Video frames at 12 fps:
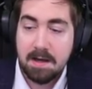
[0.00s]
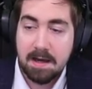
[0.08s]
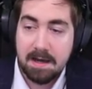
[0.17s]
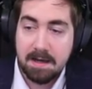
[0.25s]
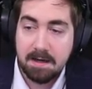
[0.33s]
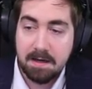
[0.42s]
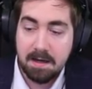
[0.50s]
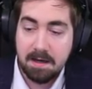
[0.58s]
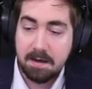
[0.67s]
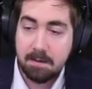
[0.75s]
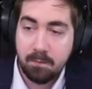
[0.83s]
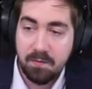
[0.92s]
And
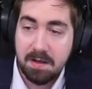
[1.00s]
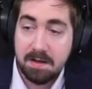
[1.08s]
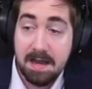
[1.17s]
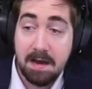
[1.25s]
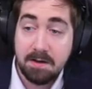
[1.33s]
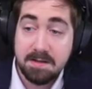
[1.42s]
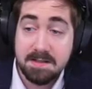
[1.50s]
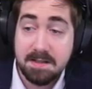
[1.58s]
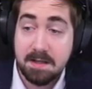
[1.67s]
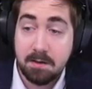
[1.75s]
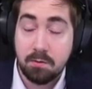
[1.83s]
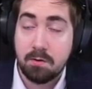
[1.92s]
now you can see
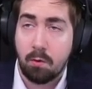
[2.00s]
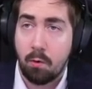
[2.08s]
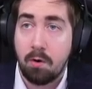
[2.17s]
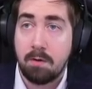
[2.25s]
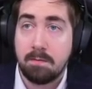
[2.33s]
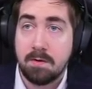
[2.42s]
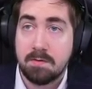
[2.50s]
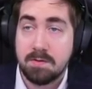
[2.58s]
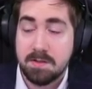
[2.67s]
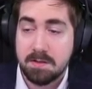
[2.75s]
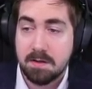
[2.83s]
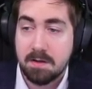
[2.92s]
that you're
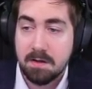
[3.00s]
almost